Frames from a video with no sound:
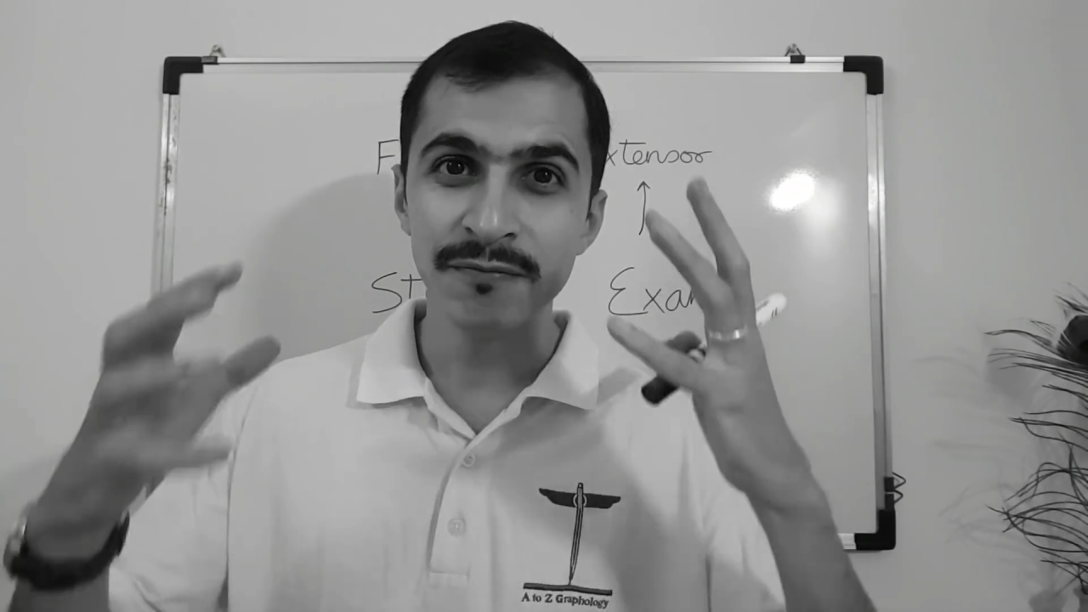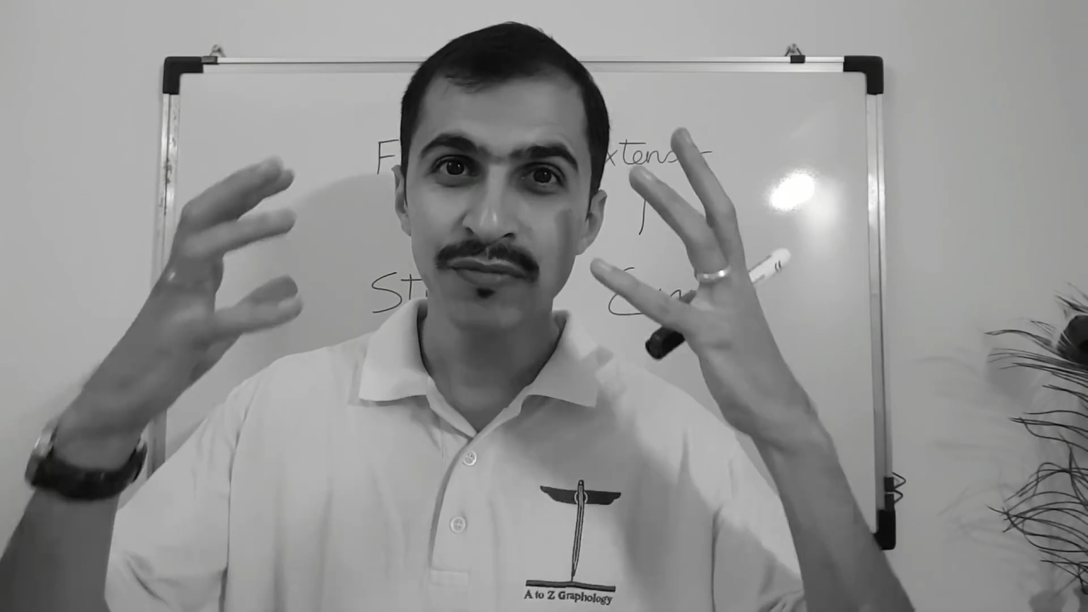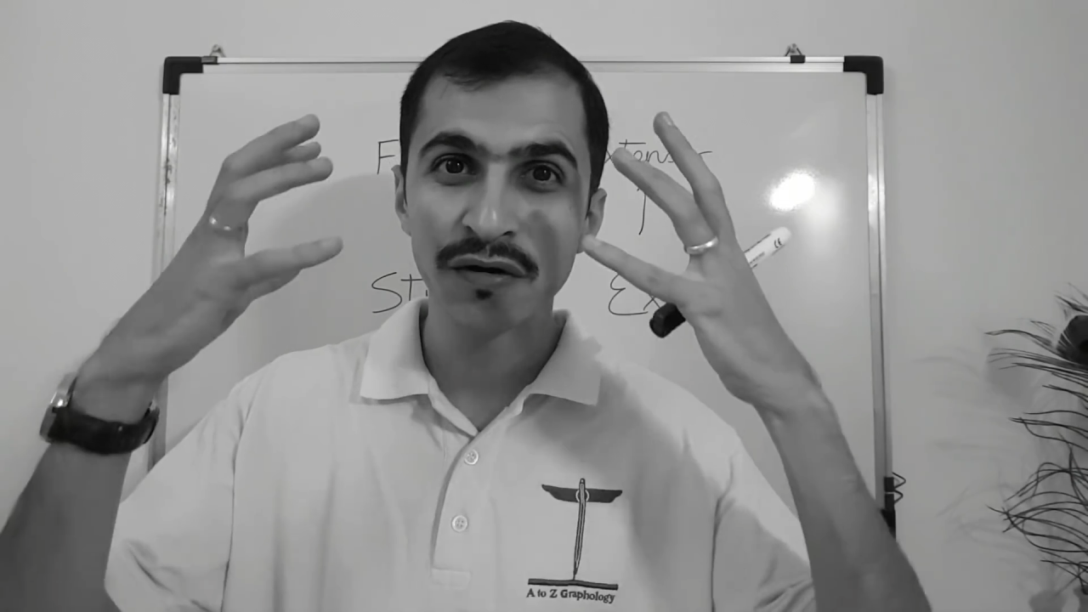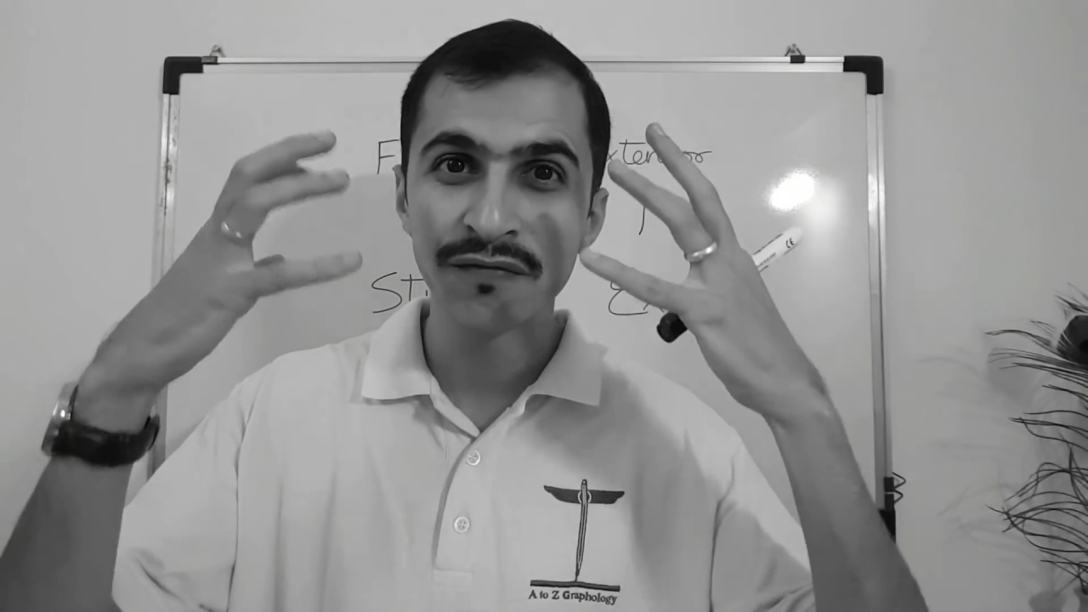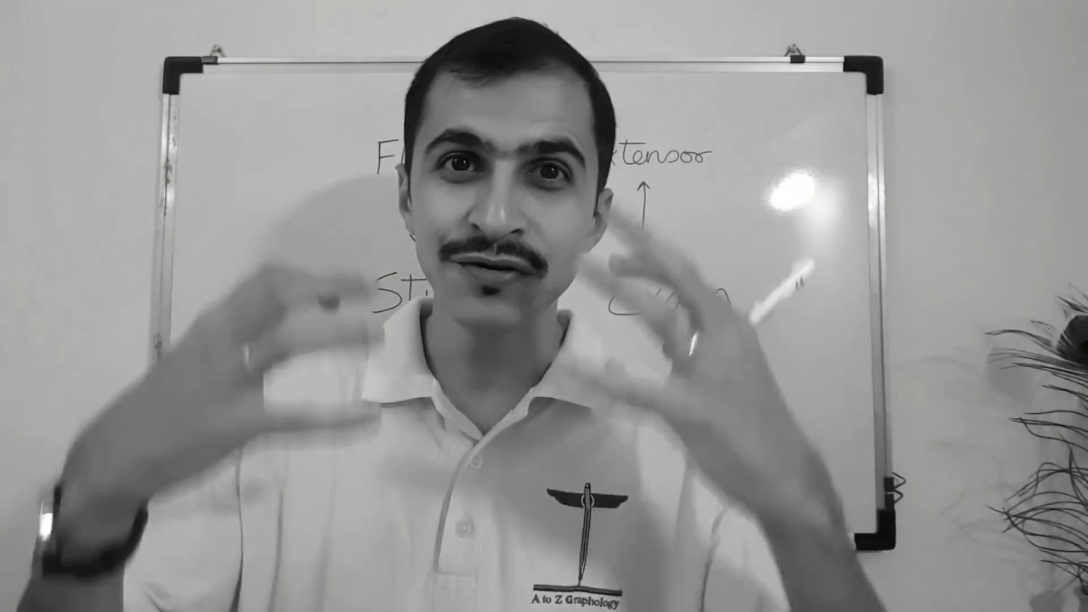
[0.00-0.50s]

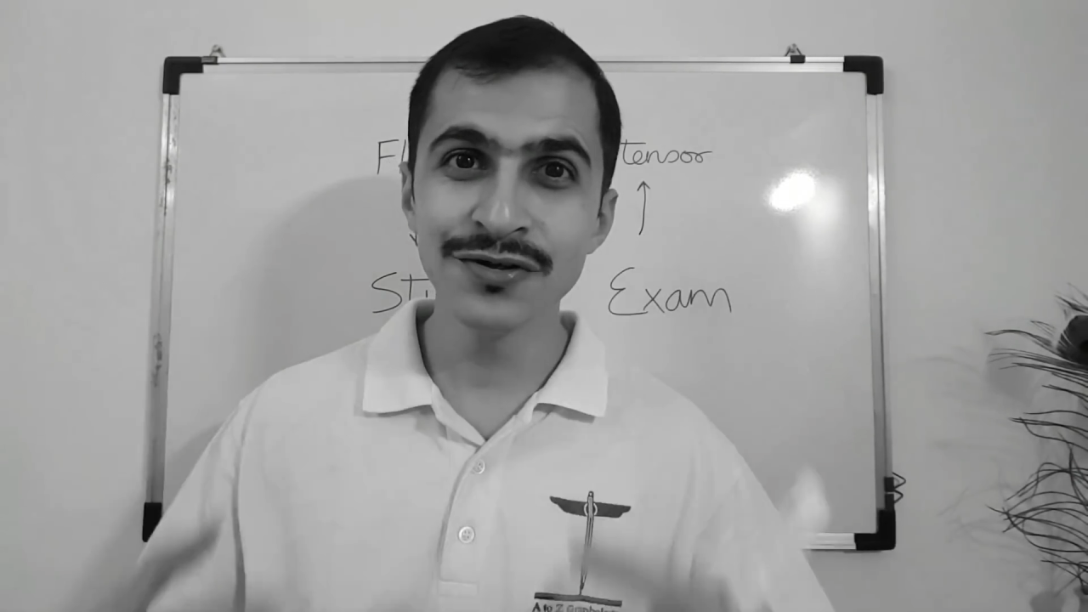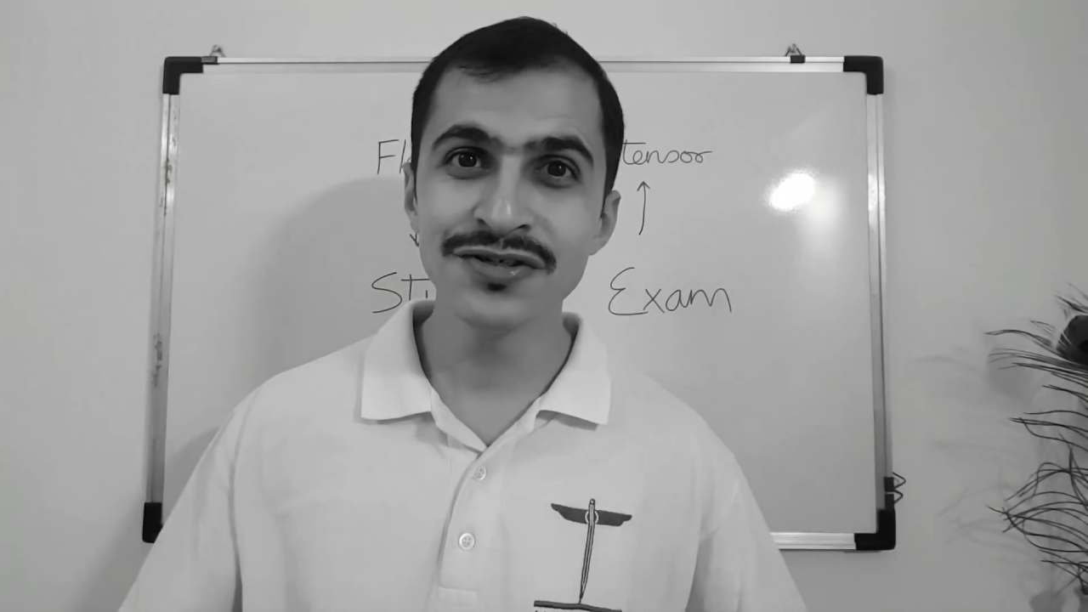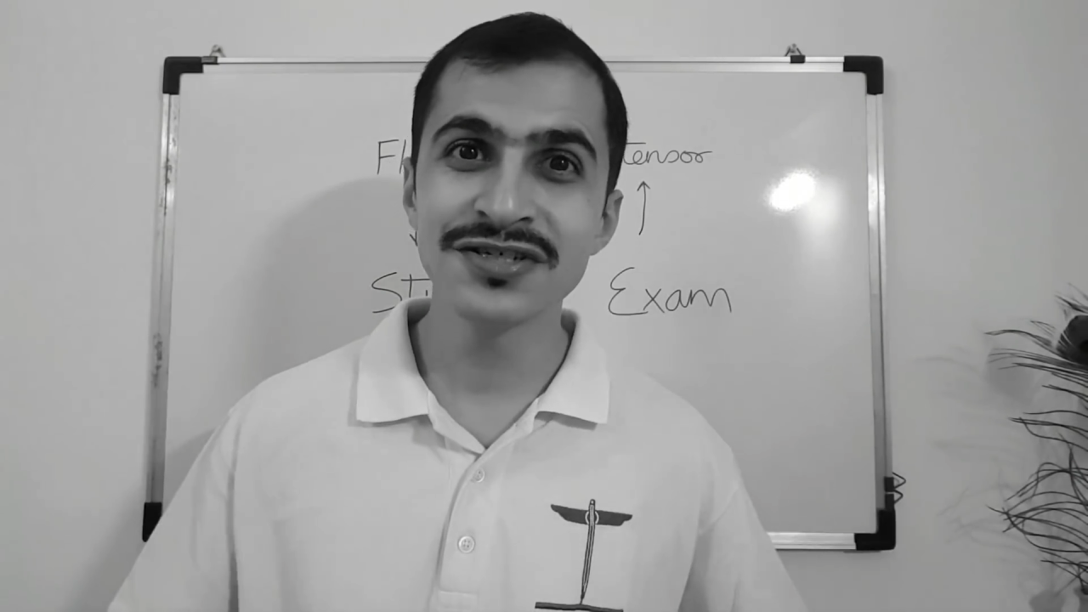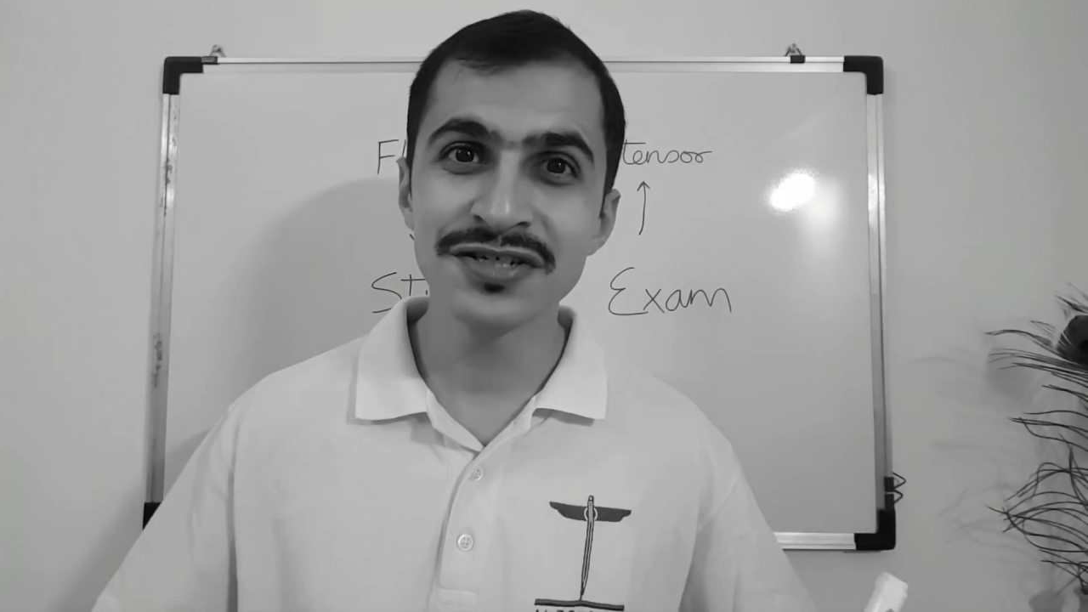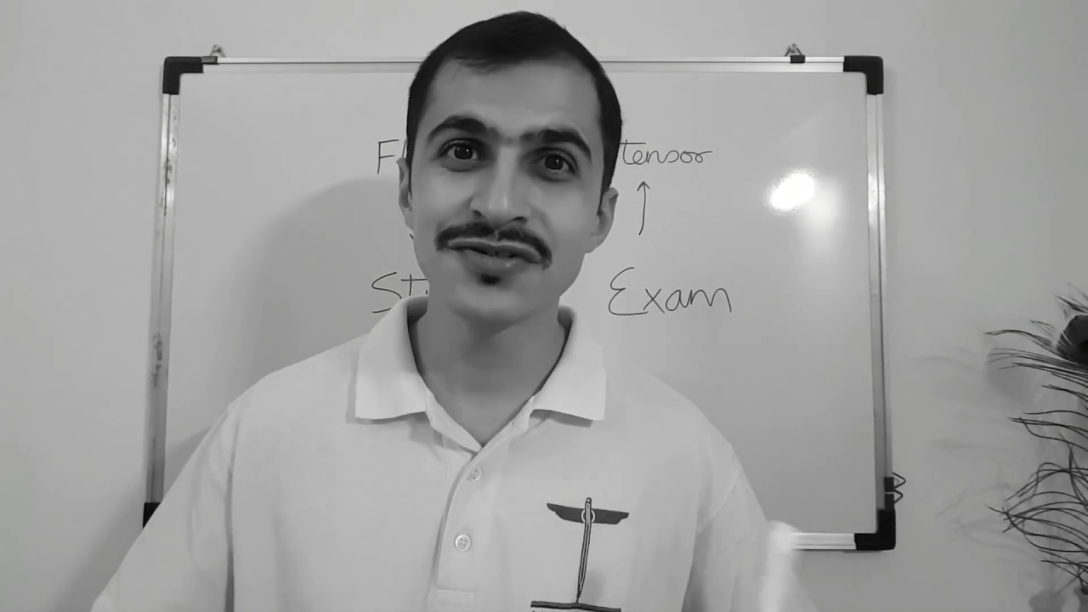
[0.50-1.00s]
Profuse